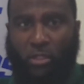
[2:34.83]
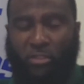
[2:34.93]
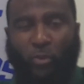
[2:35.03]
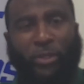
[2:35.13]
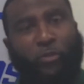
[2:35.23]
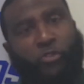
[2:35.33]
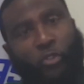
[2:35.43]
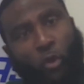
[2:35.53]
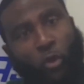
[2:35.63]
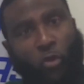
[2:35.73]
the way you
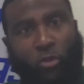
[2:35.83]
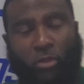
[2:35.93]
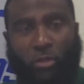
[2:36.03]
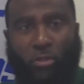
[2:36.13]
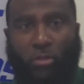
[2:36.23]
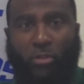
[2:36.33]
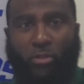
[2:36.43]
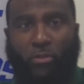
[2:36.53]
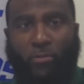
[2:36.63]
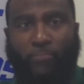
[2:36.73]
talk.
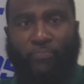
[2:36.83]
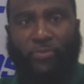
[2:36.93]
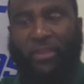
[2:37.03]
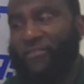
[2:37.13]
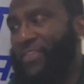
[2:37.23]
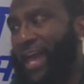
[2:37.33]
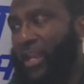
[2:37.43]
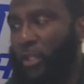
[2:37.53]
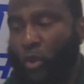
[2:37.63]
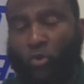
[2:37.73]
If that
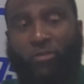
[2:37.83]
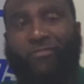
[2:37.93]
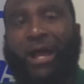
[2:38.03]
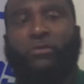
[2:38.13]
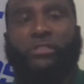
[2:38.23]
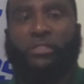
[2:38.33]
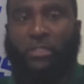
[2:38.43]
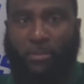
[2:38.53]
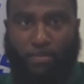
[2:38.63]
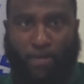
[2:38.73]
alone arouses
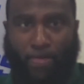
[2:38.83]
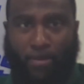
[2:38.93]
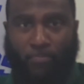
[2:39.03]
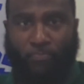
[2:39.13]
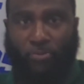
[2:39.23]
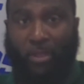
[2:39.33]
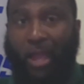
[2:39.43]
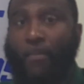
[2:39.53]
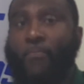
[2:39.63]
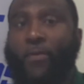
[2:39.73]
him,
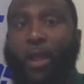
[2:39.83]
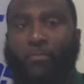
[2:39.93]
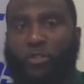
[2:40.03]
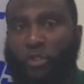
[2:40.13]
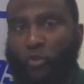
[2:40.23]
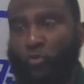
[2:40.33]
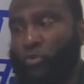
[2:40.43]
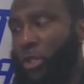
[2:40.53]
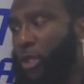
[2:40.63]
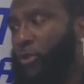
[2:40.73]
I promise you,
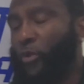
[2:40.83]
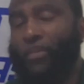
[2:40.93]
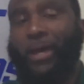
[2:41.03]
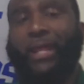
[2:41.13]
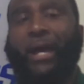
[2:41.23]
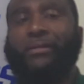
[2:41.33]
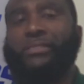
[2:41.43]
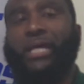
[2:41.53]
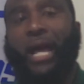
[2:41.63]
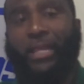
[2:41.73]
no matter how
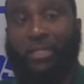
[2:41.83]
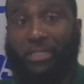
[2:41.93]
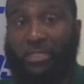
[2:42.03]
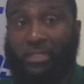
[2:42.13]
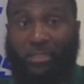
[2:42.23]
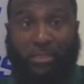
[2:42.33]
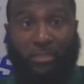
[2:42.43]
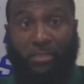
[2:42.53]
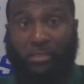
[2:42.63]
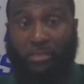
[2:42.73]
tired he
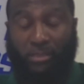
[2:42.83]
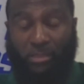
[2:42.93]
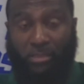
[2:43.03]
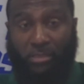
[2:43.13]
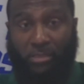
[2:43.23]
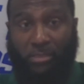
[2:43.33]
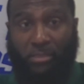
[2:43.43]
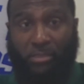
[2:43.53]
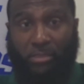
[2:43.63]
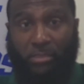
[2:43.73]
is,
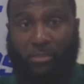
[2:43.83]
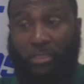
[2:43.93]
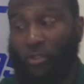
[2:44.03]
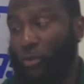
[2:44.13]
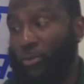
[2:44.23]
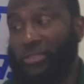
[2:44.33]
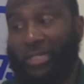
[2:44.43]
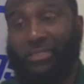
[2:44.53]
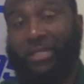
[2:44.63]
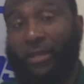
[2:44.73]
he always
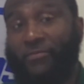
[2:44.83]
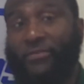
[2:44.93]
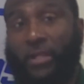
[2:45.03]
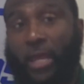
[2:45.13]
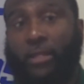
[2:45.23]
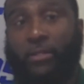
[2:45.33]
got time for that.